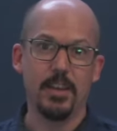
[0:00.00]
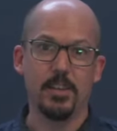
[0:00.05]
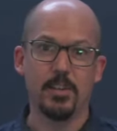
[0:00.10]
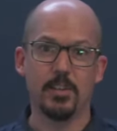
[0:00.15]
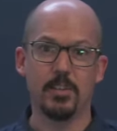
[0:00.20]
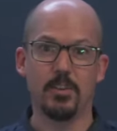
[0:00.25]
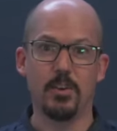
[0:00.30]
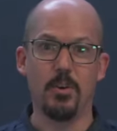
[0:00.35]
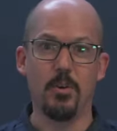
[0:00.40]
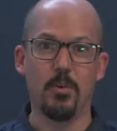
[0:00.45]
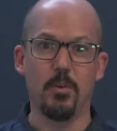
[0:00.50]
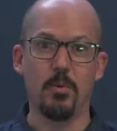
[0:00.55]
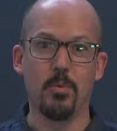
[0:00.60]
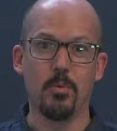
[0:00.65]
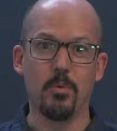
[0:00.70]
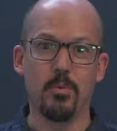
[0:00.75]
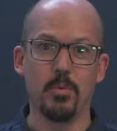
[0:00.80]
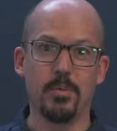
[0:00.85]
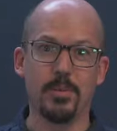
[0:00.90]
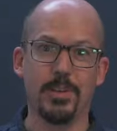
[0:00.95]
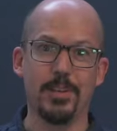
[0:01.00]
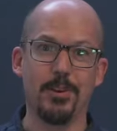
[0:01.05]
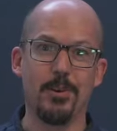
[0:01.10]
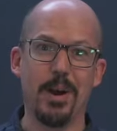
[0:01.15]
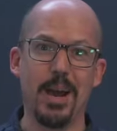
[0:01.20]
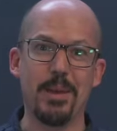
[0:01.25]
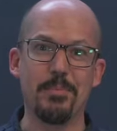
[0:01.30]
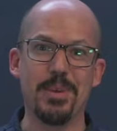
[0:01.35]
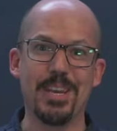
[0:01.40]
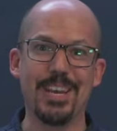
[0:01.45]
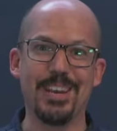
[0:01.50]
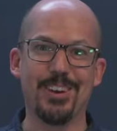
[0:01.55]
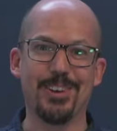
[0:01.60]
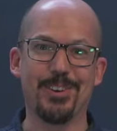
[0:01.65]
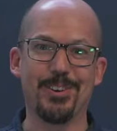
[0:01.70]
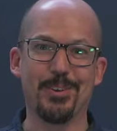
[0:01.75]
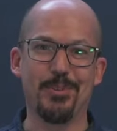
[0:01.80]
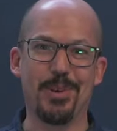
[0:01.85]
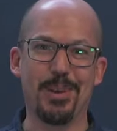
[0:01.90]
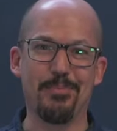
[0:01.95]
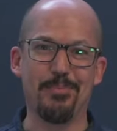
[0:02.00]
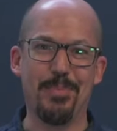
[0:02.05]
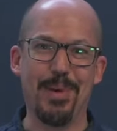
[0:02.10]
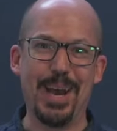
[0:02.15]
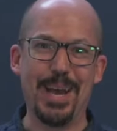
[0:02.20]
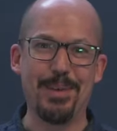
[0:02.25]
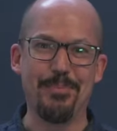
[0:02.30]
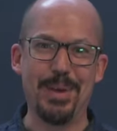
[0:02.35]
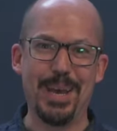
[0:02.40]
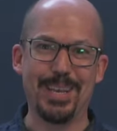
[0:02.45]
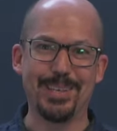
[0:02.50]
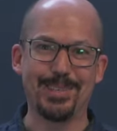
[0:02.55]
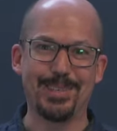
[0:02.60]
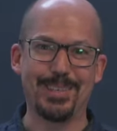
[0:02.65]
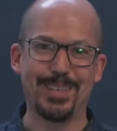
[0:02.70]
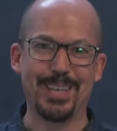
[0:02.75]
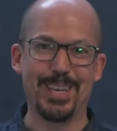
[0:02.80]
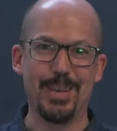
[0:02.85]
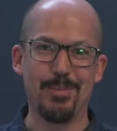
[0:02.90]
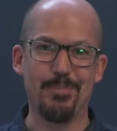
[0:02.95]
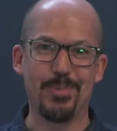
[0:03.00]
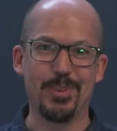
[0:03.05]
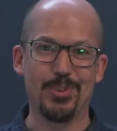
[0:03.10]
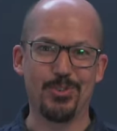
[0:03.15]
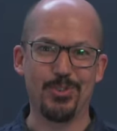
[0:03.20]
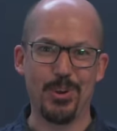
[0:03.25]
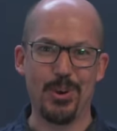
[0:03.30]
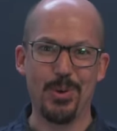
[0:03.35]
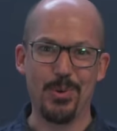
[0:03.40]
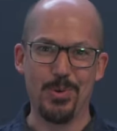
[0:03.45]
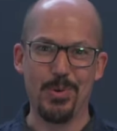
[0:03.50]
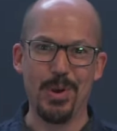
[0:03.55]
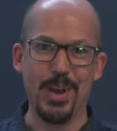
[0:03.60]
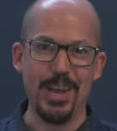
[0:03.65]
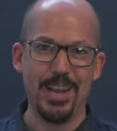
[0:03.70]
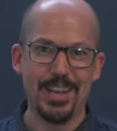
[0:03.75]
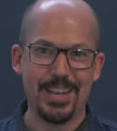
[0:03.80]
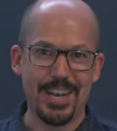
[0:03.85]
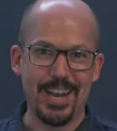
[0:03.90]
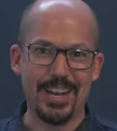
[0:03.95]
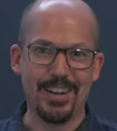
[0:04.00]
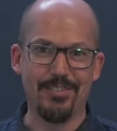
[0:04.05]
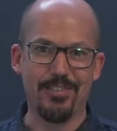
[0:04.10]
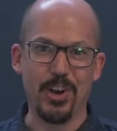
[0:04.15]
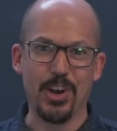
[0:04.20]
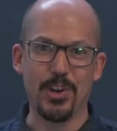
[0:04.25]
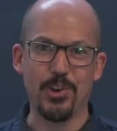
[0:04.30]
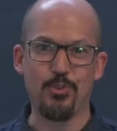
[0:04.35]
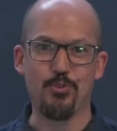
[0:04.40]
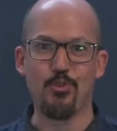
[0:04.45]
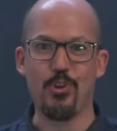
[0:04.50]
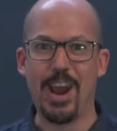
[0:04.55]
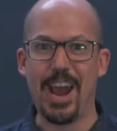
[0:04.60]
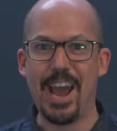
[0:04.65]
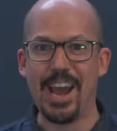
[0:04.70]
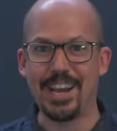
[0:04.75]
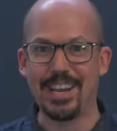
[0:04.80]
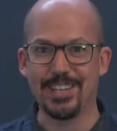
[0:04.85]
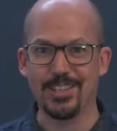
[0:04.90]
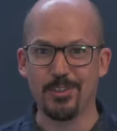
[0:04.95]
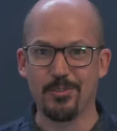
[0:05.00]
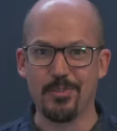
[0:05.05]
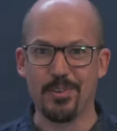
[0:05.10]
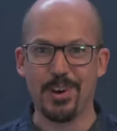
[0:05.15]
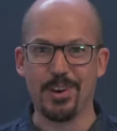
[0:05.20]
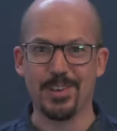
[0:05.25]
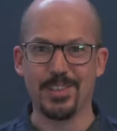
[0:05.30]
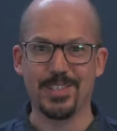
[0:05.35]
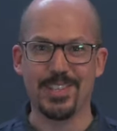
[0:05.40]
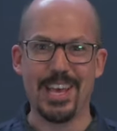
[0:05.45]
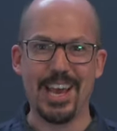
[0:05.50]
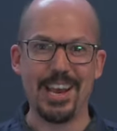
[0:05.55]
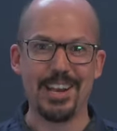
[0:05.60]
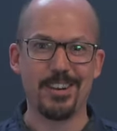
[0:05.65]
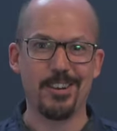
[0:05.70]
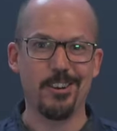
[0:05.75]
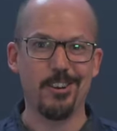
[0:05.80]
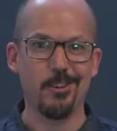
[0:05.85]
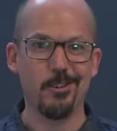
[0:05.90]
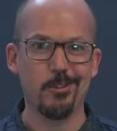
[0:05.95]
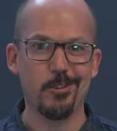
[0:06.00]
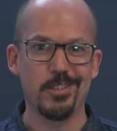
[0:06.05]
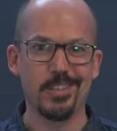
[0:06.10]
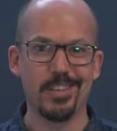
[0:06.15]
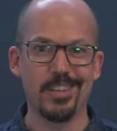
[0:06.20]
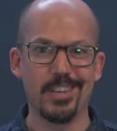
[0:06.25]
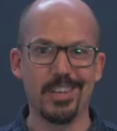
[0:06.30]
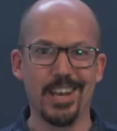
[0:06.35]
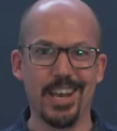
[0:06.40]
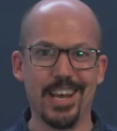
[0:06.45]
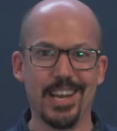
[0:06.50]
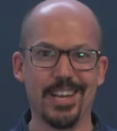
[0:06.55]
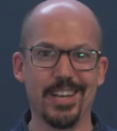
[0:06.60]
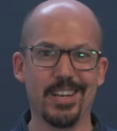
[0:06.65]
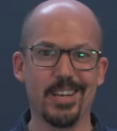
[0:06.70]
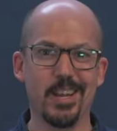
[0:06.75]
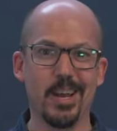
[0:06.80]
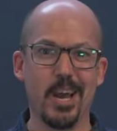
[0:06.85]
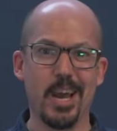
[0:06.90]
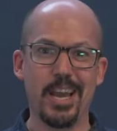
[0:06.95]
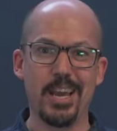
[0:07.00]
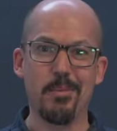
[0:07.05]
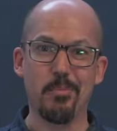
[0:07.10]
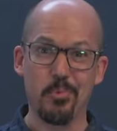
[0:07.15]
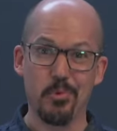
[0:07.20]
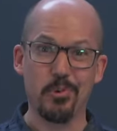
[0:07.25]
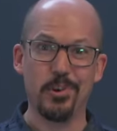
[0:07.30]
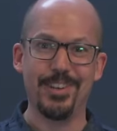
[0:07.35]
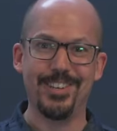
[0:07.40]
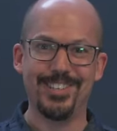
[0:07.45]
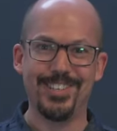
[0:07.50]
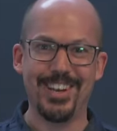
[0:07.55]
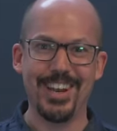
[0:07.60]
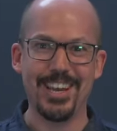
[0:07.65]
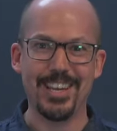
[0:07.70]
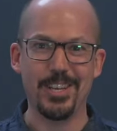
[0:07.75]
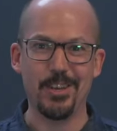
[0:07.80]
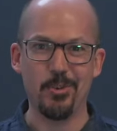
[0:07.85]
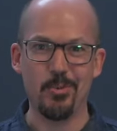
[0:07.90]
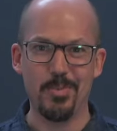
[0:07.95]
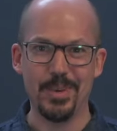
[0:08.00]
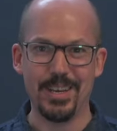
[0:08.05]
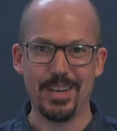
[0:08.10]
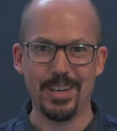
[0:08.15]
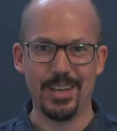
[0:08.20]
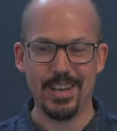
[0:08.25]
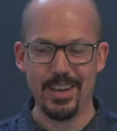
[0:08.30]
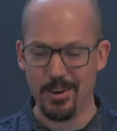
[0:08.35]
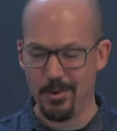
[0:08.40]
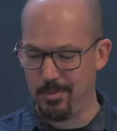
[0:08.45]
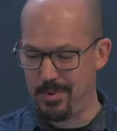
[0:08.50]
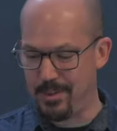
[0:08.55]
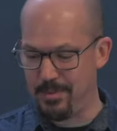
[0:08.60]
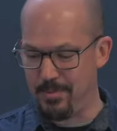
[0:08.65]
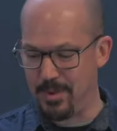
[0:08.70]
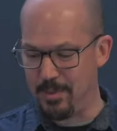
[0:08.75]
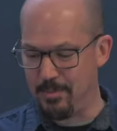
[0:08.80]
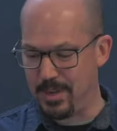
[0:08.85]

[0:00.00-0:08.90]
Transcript: So, you know, I'm here doing my best to keep the show kind of on track as far as that goes, and, and I appreciate you being here with me.